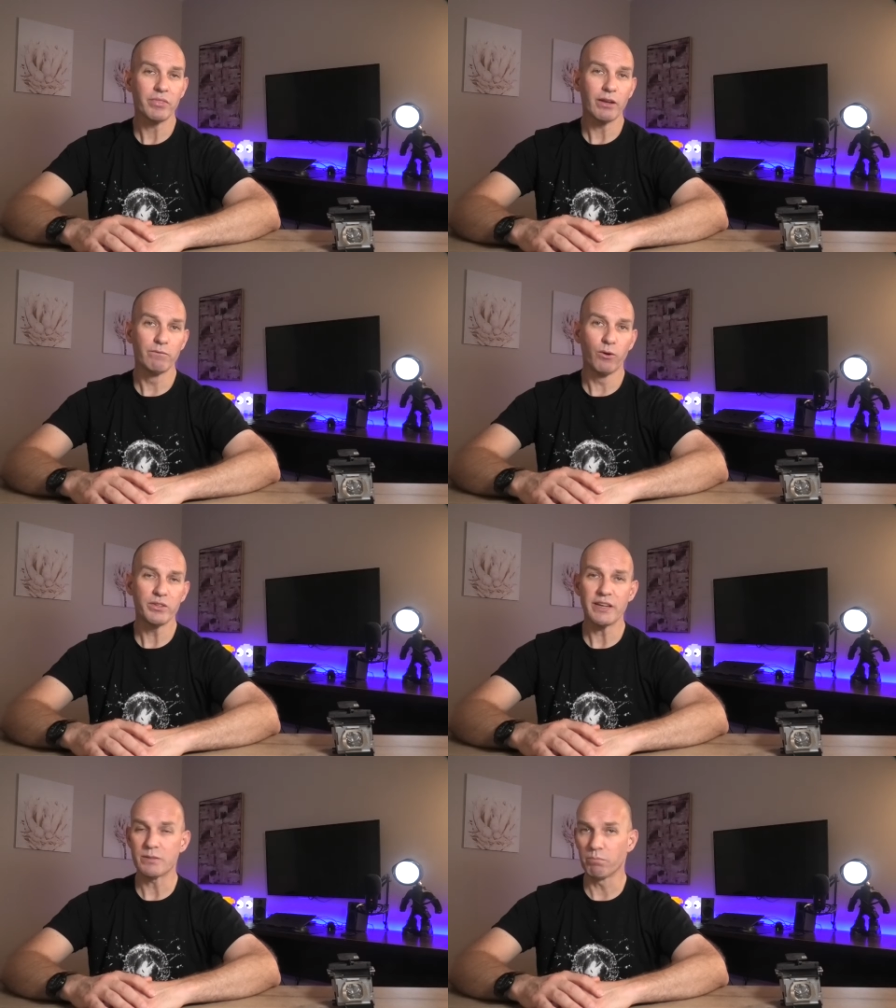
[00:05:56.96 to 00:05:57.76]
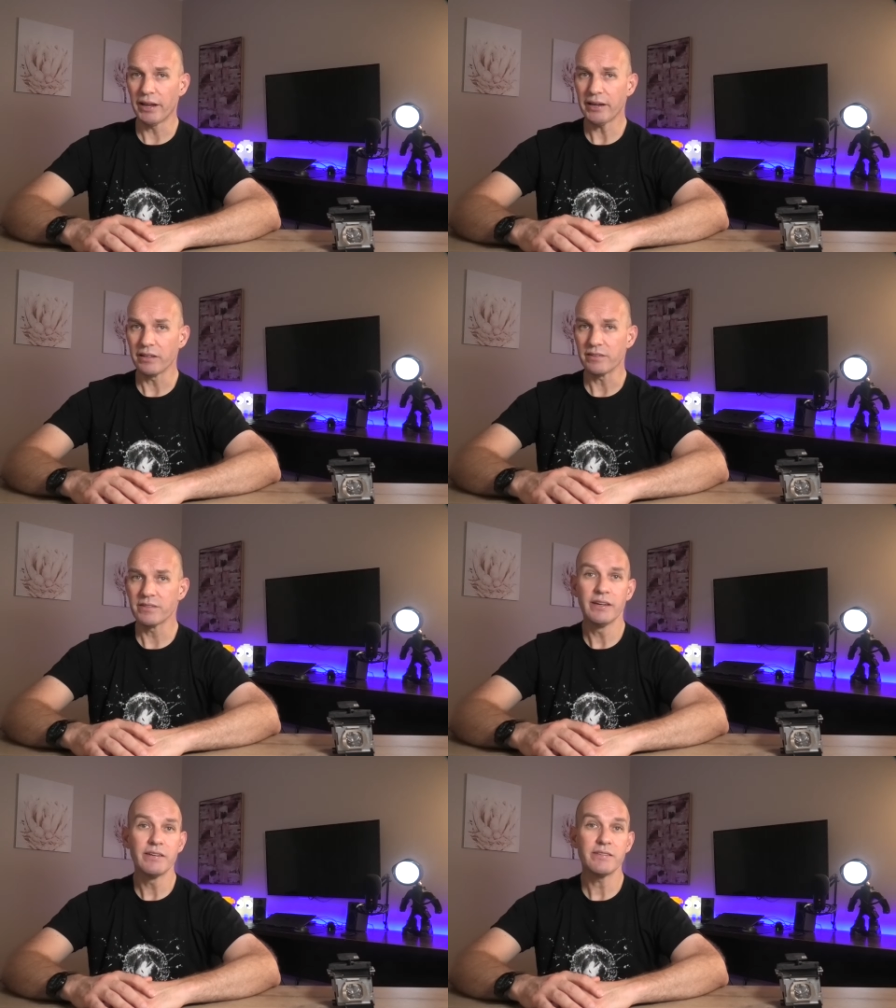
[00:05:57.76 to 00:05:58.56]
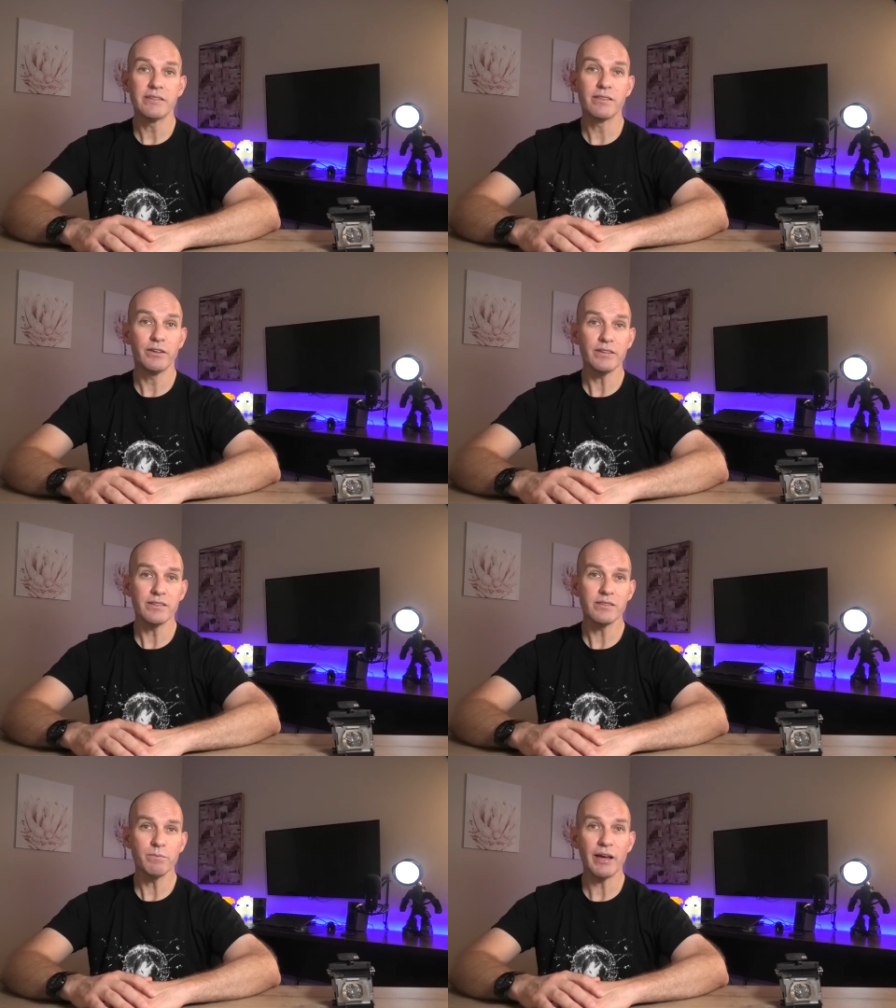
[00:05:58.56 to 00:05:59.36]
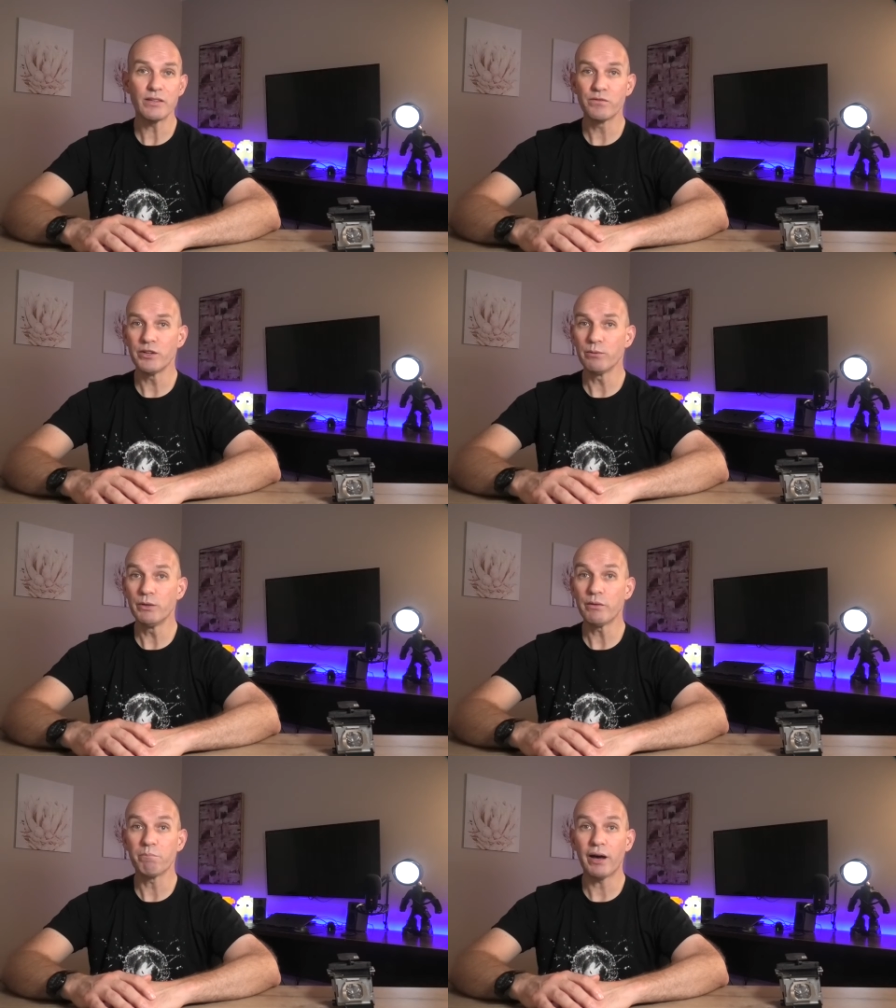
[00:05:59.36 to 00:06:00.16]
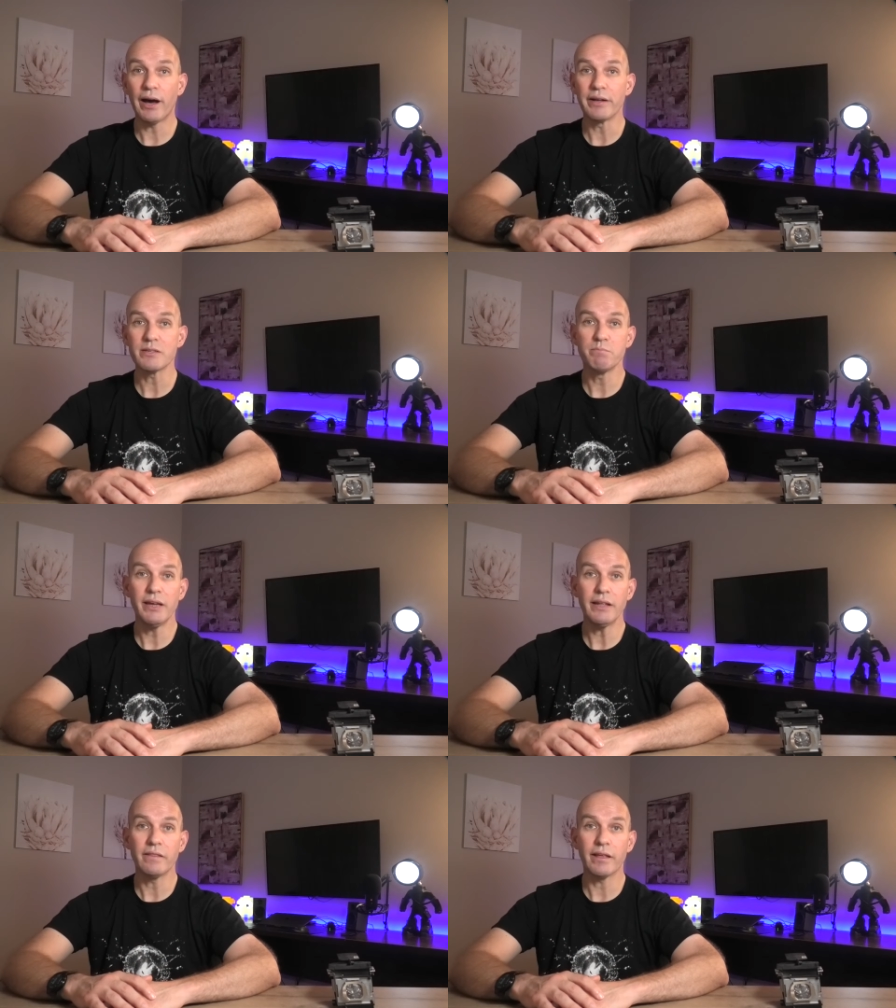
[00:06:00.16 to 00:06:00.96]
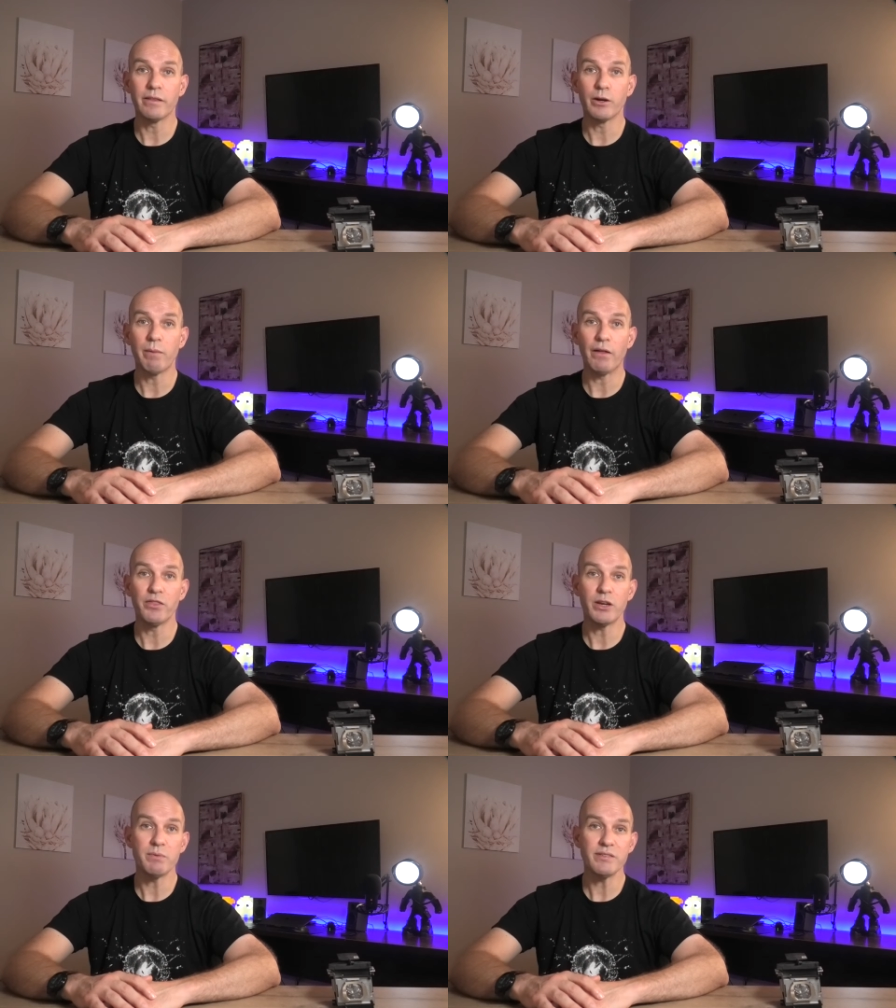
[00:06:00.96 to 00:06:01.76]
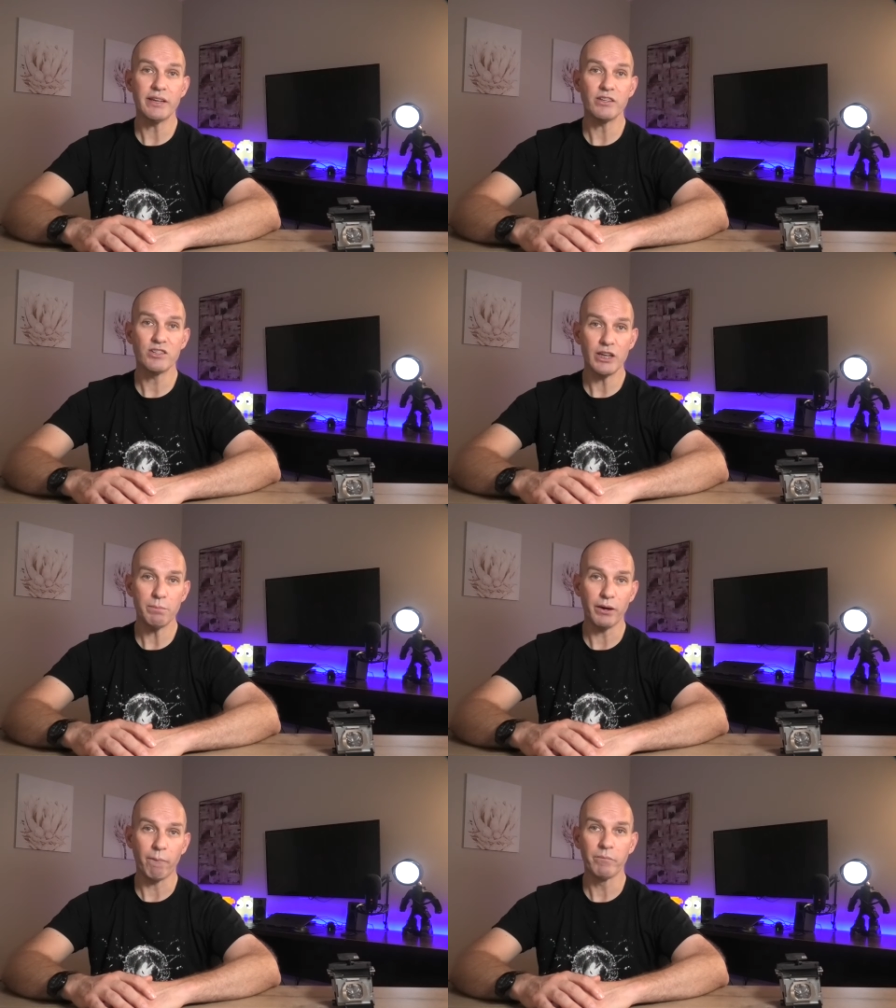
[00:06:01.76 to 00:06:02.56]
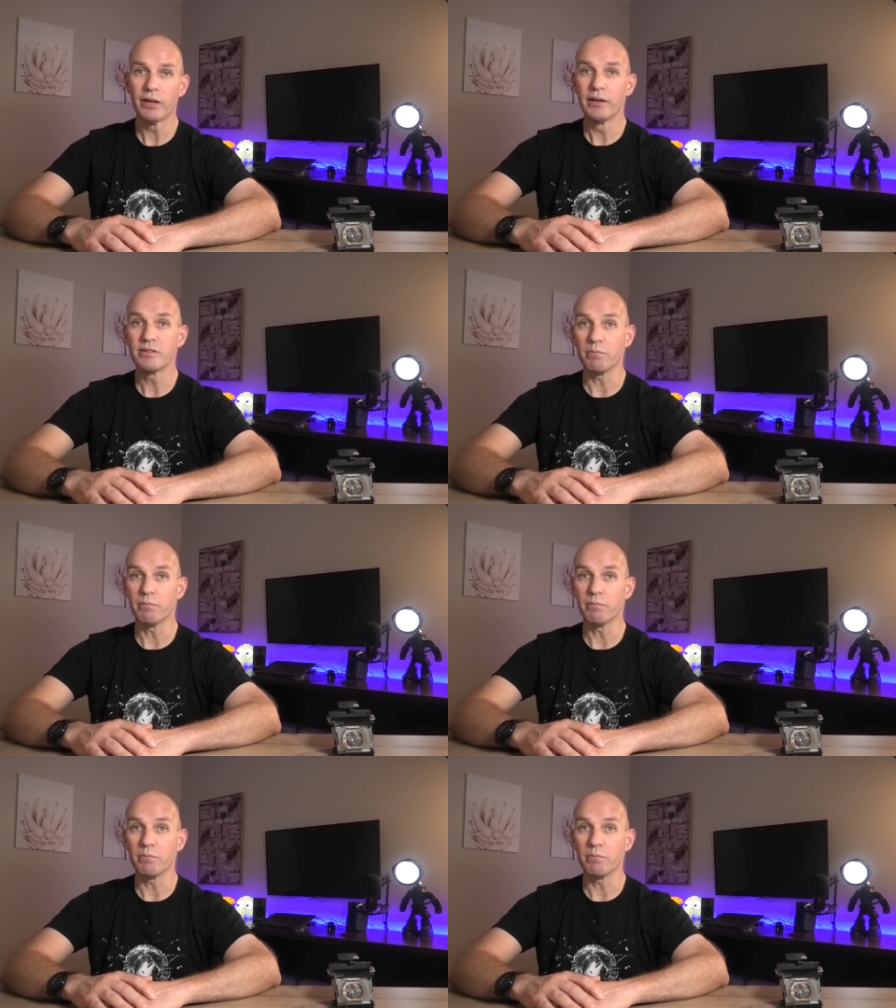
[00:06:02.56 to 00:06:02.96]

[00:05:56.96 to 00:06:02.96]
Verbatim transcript: Vortex Bladeless says their system has fewer moving parts, meaning that they're about 30% cheaper to